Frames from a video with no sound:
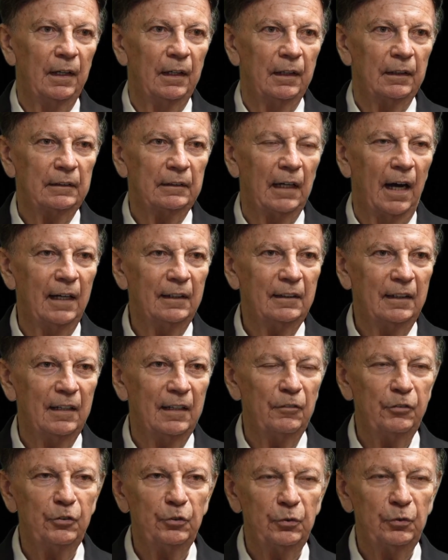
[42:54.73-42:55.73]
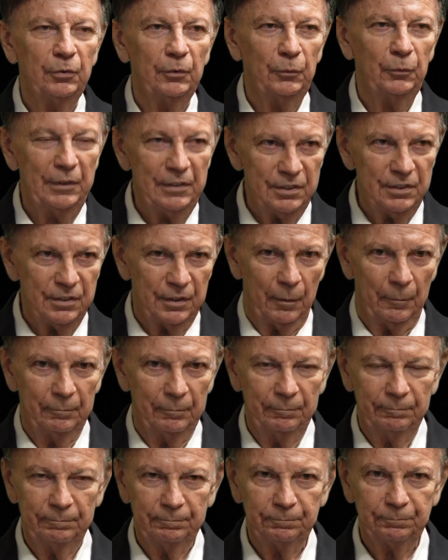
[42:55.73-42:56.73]
God gives
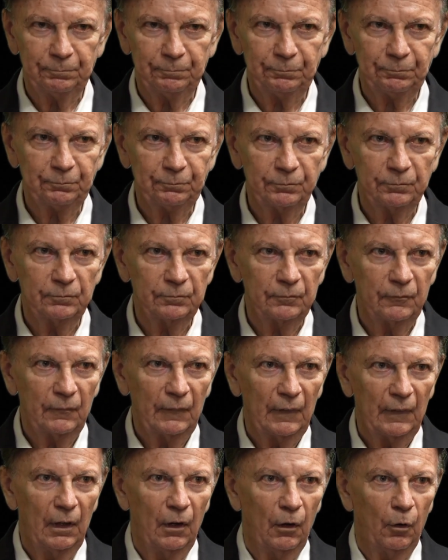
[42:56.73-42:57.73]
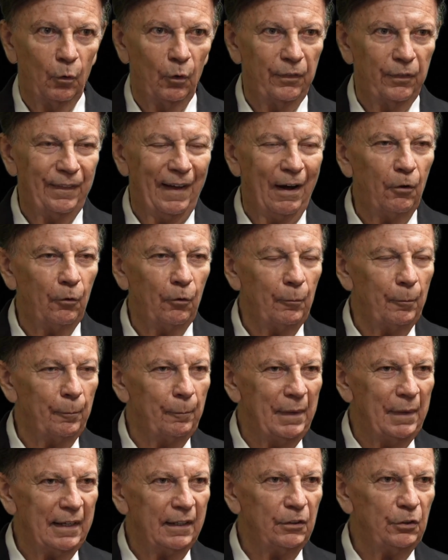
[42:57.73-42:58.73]
wisdom without
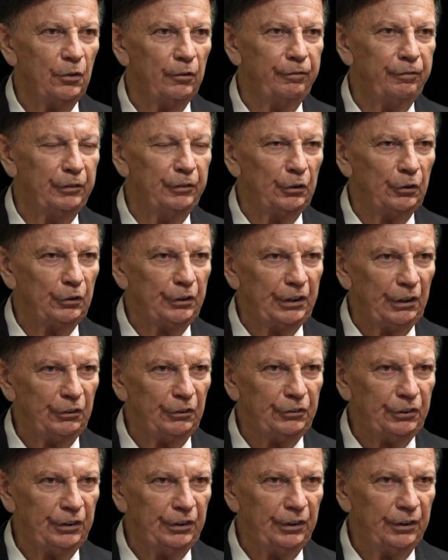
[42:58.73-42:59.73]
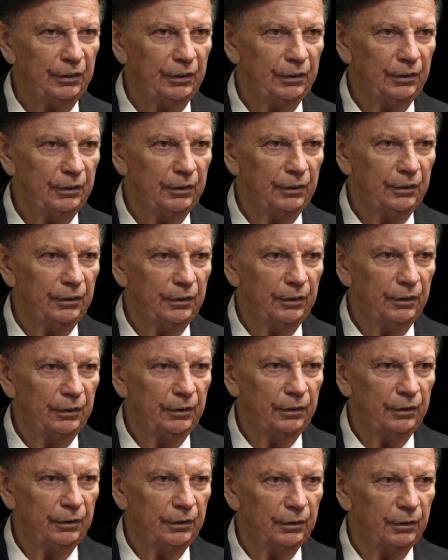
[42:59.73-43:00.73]
making you feel guilty
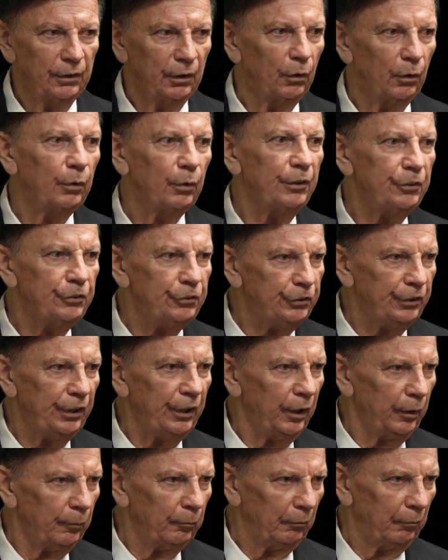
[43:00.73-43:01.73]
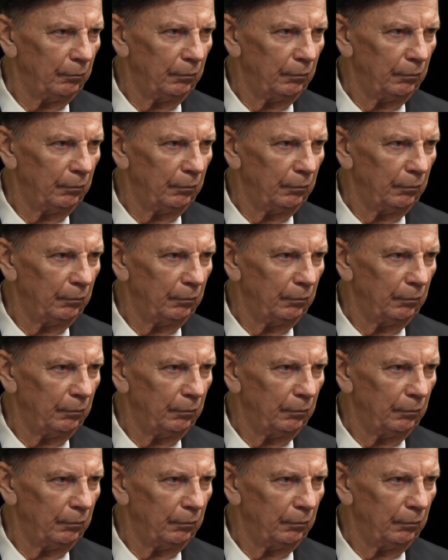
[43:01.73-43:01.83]
or ashamed.